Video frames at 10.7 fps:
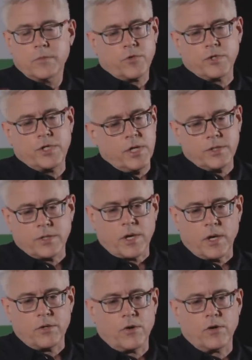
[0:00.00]
critiques that I
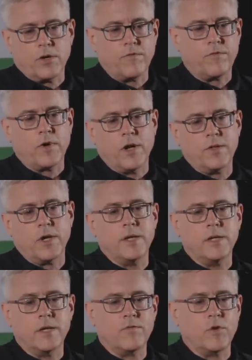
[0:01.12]
had heard of the
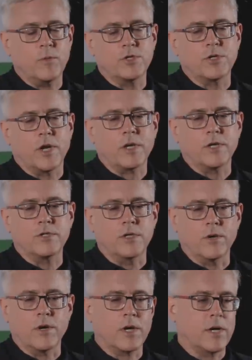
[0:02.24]
idea of human genetic
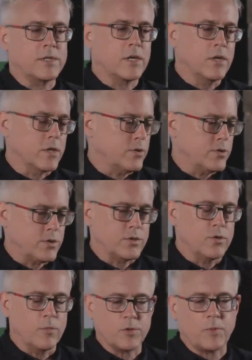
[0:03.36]
engineering. And I said, look, there's this
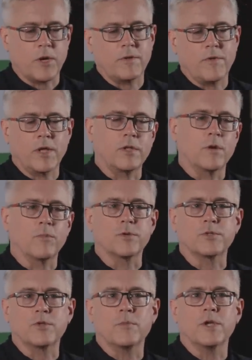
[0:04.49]
new perspective out there,
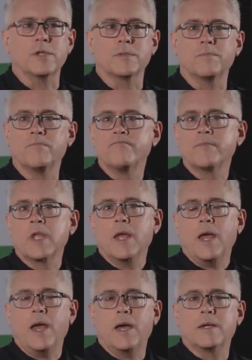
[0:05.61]
post-humanism,
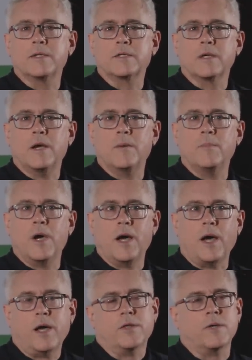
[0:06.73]
and
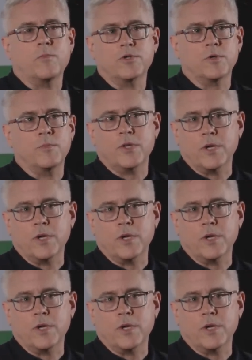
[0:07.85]
I think we should be